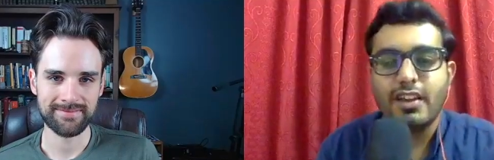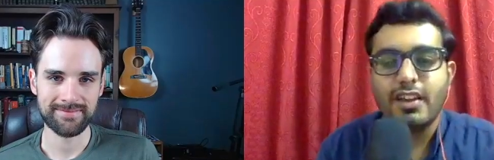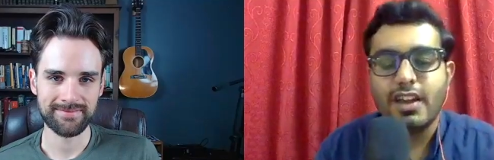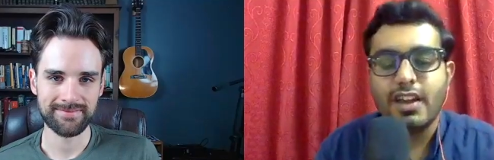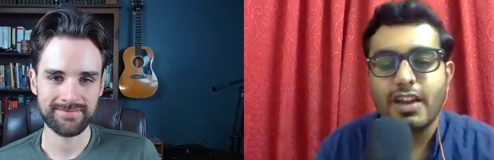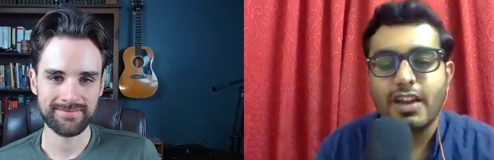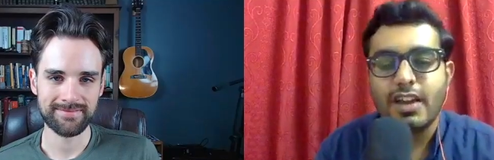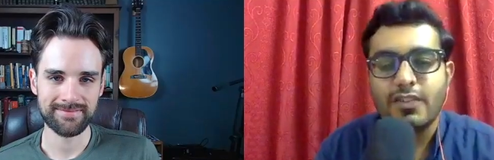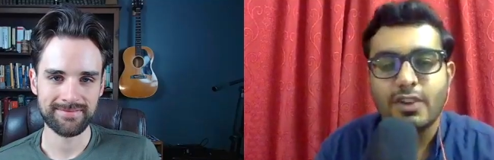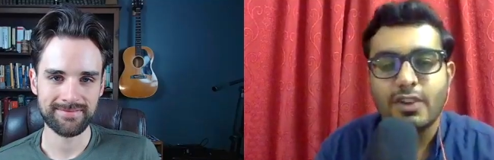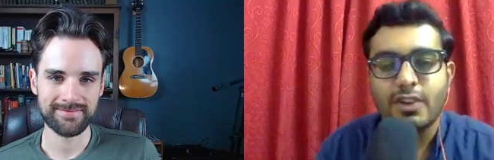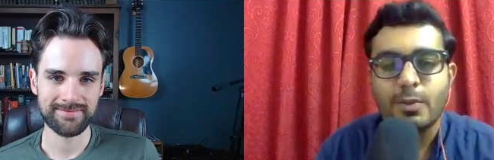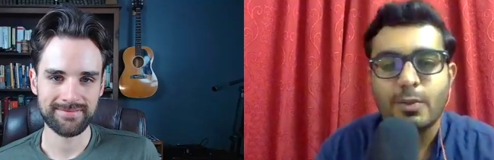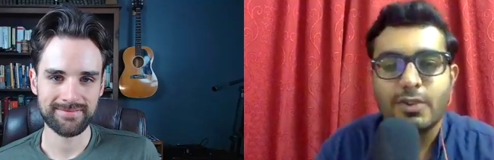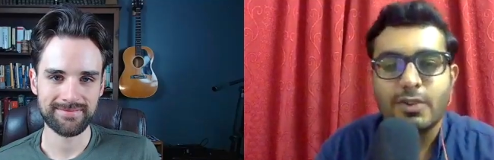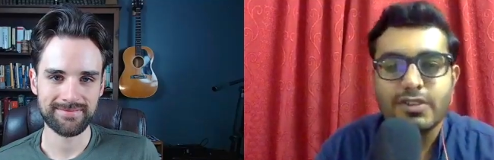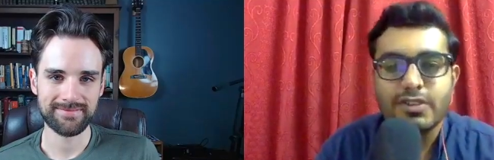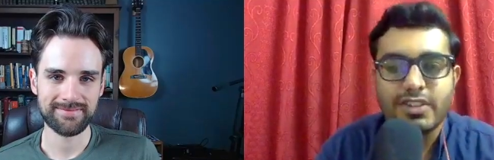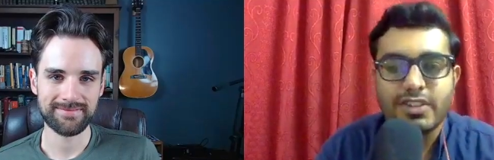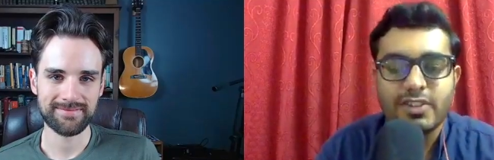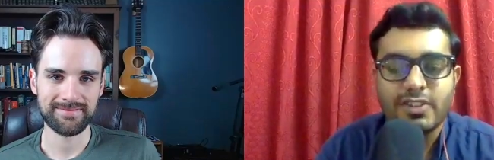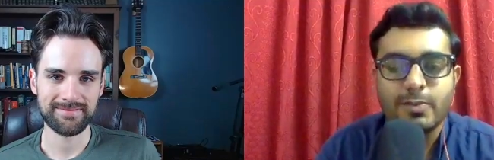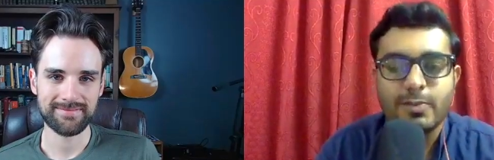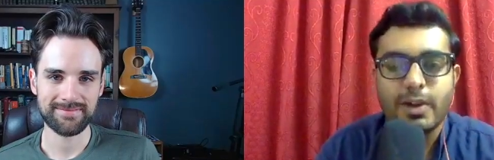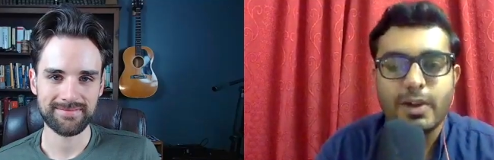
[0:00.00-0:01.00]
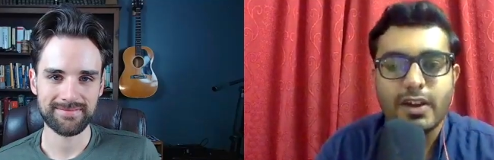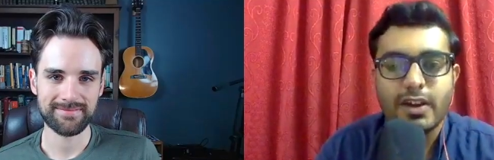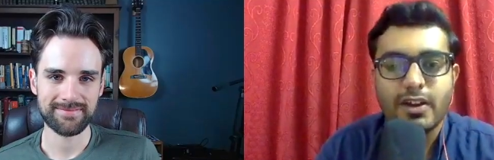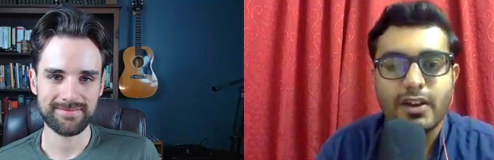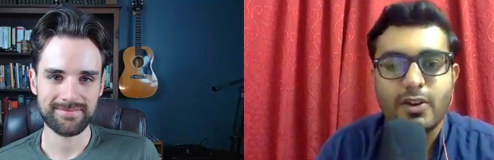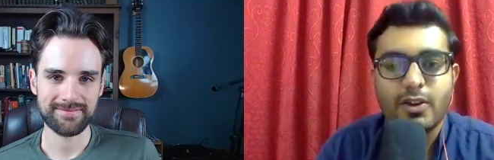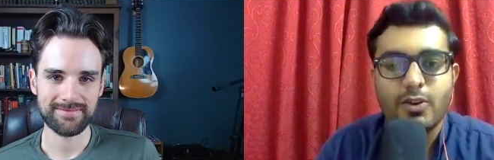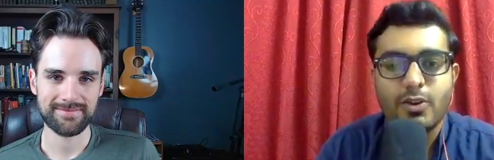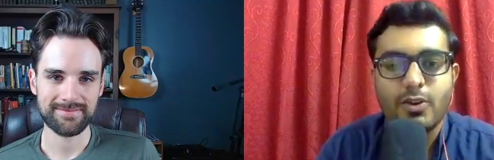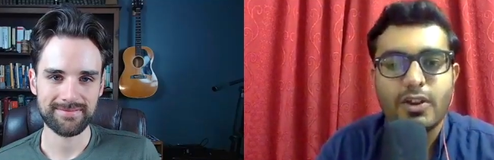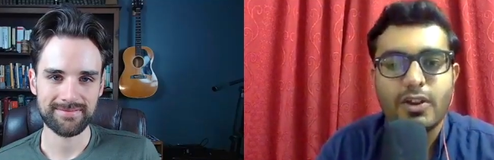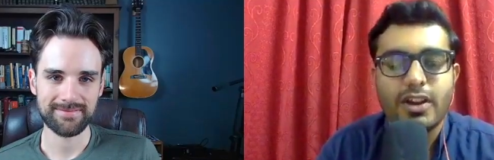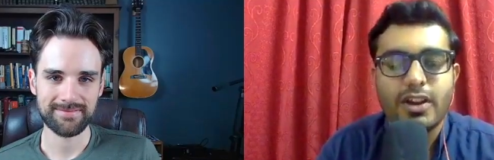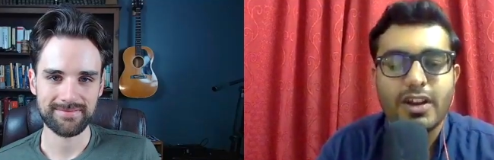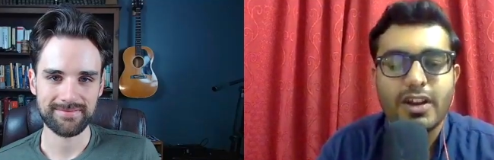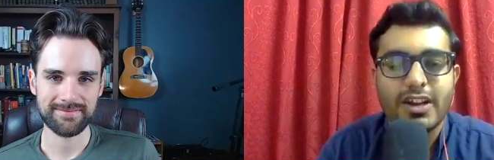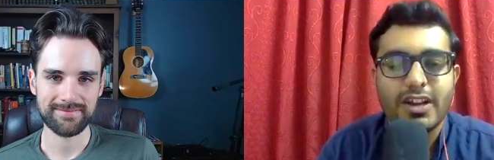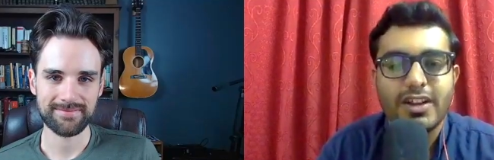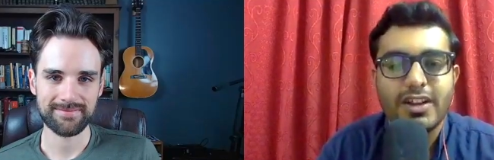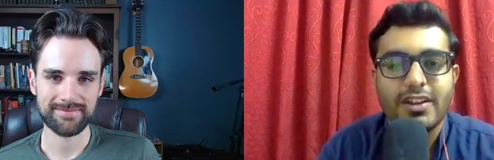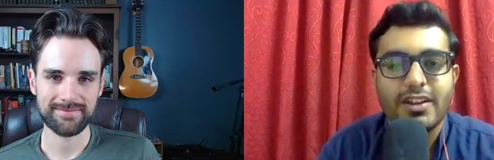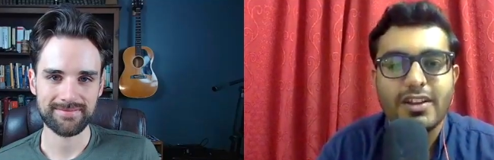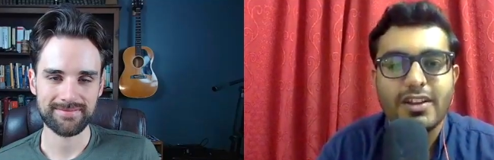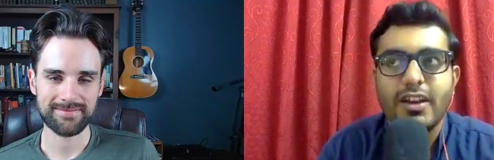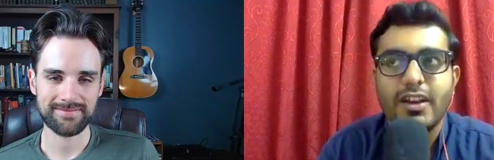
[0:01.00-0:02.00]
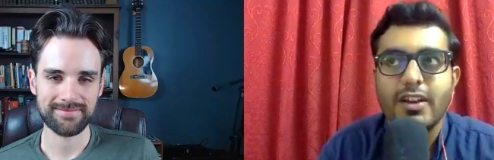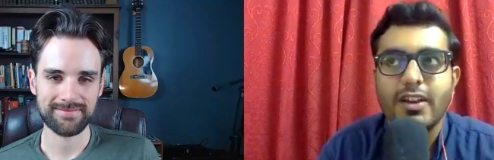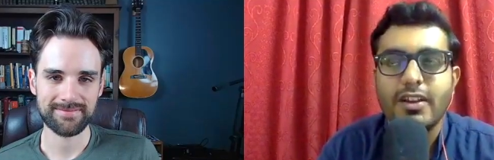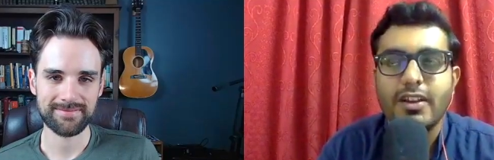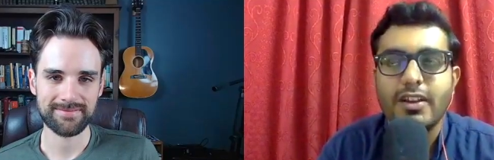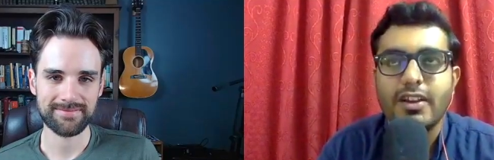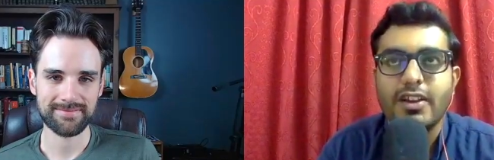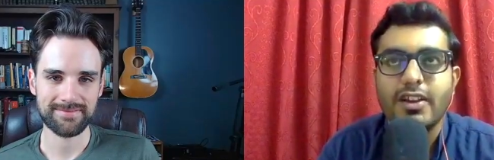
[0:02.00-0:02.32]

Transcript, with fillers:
Speaker 1: I have a computer science background i i,